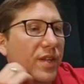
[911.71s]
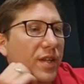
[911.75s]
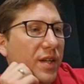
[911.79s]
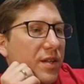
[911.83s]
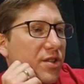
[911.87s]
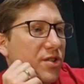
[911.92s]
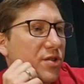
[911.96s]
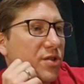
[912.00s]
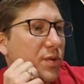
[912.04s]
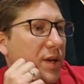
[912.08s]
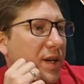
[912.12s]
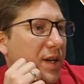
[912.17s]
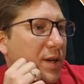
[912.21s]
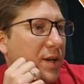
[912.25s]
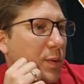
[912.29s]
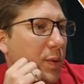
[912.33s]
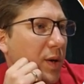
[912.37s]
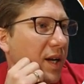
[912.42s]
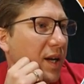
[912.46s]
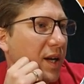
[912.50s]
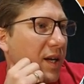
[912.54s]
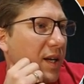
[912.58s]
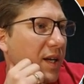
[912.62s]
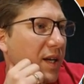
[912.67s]
So
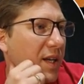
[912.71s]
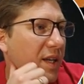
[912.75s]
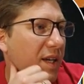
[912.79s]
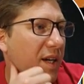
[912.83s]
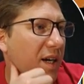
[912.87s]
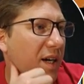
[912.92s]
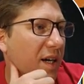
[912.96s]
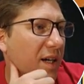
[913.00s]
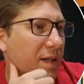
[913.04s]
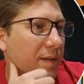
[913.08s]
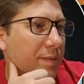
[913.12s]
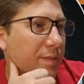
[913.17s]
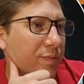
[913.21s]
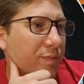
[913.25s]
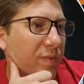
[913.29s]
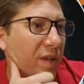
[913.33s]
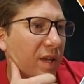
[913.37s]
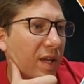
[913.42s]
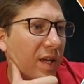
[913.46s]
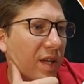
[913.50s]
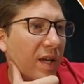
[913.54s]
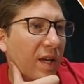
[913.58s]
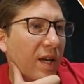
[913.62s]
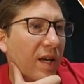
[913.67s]
anyway, yeah.
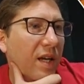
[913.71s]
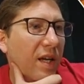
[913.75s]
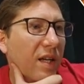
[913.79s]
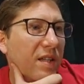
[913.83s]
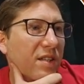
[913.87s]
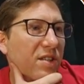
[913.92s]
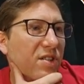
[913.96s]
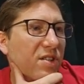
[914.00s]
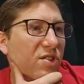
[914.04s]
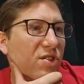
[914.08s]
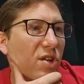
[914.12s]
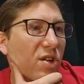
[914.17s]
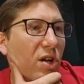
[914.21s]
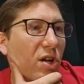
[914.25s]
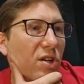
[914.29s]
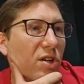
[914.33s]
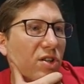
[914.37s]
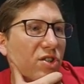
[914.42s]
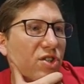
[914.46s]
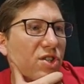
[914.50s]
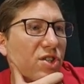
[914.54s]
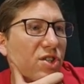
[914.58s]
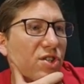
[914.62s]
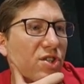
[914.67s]
This is all,
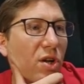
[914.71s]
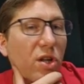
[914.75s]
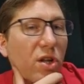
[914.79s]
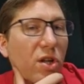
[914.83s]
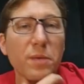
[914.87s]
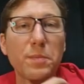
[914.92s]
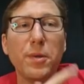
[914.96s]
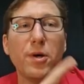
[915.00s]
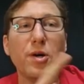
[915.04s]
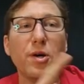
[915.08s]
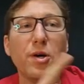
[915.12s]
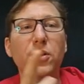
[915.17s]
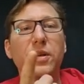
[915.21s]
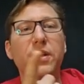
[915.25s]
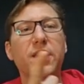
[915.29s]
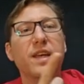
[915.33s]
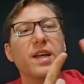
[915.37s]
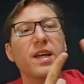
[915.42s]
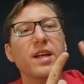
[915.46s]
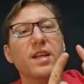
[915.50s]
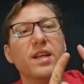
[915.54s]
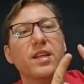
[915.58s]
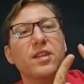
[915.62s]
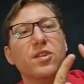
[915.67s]
she's all about
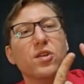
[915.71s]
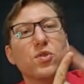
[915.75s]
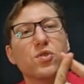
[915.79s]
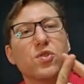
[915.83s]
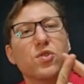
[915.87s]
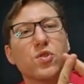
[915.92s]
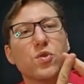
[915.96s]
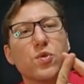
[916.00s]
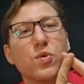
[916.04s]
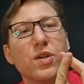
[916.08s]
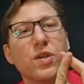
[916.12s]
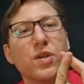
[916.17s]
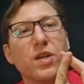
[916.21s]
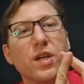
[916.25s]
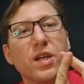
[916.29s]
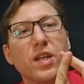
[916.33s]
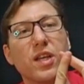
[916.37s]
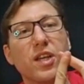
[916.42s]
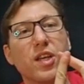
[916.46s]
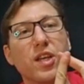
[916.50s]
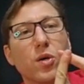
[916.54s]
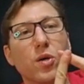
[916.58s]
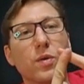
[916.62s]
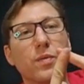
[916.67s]
getting those, you
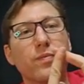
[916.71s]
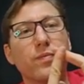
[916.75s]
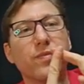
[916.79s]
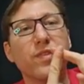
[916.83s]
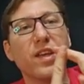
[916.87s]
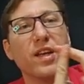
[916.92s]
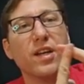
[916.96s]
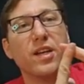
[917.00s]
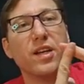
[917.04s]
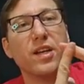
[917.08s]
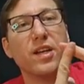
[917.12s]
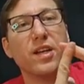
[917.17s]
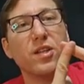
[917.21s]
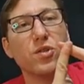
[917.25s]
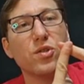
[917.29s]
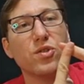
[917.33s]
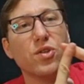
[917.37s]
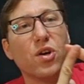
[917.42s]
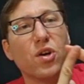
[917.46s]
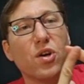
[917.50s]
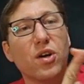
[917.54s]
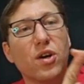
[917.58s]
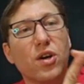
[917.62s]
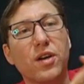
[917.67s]
know, getting those
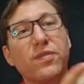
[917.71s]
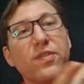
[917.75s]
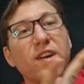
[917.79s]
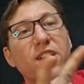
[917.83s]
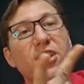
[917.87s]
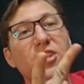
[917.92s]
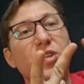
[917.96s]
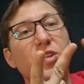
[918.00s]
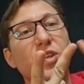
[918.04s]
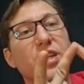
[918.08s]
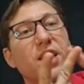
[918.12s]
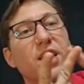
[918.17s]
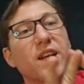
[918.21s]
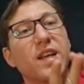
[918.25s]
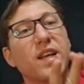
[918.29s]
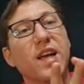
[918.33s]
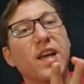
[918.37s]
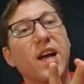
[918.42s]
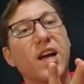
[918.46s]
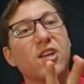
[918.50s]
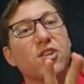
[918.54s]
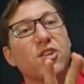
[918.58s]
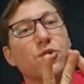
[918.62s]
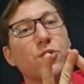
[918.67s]
artifacts and getting
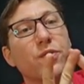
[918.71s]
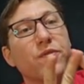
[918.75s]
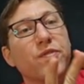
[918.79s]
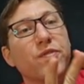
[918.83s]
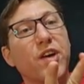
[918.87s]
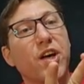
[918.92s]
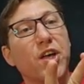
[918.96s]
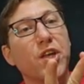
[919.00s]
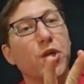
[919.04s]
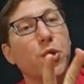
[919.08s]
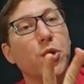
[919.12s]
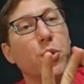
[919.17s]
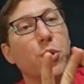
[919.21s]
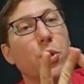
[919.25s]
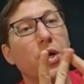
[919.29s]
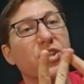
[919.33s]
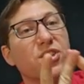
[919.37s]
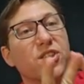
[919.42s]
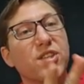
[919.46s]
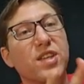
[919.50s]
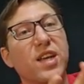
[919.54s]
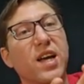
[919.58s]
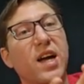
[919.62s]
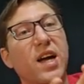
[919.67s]
extra value out of
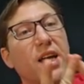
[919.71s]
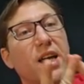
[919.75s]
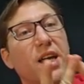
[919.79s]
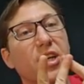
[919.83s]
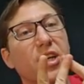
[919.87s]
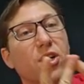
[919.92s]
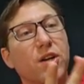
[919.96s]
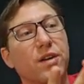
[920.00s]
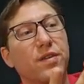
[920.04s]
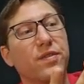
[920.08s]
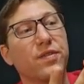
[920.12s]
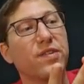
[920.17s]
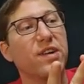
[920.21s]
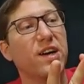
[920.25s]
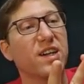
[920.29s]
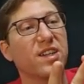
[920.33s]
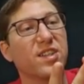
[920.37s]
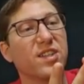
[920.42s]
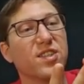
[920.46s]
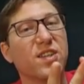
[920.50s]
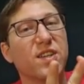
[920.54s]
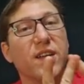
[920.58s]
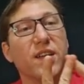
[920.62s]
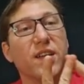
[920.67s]
sacking artifacts
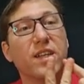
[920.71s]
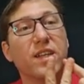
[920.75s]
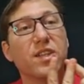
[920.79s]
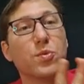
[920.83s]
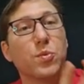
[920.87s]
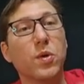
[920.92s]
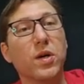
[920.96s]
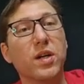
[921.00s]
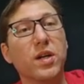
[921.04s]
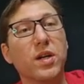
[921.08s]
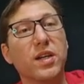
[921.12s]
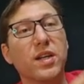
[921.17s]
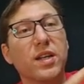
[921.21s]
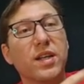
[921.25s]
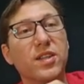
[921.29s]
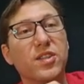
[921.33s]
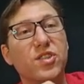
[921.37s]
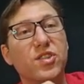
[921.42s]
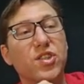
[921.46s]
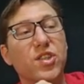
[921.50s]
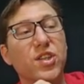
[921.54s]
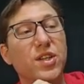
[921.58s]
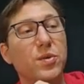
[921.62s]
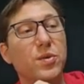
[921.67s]
is what it,
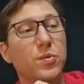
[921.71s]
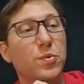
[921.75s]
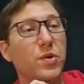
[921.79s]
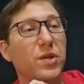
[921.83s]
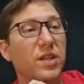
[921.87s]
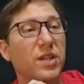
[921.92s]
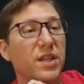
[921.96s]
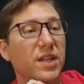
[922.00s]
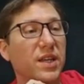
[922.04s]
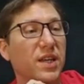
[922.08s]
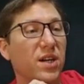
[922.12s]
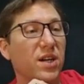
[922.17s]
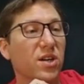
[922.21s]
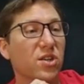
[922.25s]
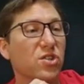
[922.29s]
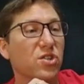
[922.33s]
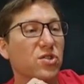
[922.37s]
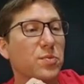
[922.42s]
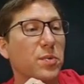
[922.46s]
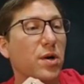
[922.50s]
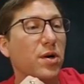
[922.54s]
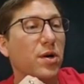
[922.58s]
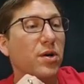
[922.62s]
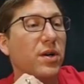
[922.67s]
she really cares
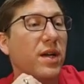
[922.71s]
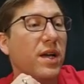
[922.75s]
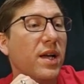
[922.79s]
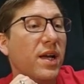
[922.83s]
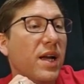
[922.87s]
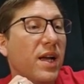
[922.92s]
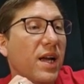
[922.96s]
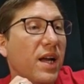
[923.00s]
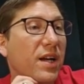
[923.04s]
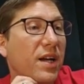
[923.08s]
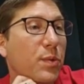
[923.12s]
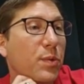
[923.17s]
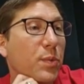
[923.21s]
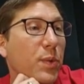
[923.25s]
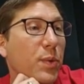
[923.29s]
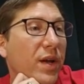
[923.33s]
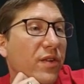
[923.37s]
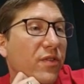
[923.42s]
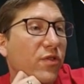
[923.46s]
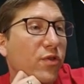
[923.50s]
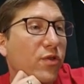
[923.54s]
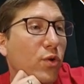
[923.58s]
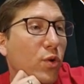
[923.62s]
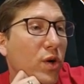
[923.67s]
about. Anyway,
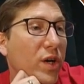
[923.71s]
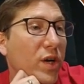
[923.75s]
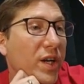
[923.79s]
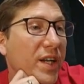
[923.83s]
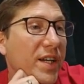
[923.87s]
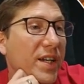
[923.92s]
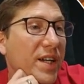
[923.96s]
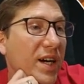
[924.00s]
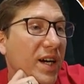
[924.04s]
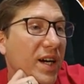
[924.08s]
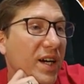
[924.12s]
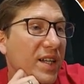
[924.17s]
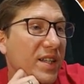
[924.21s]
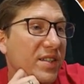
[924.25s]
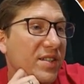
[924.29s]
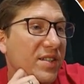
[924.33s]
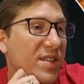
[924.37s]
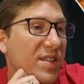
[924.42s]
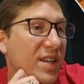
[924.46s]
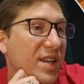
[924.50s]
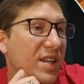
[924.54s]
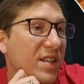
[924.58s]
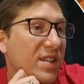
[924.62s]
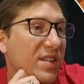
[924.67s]
49
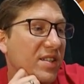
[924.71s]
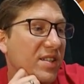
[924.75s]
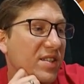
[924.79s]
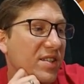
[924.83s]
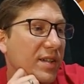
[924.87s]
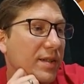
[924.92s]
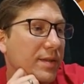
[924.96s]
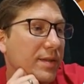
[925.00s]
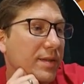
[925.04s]
cents?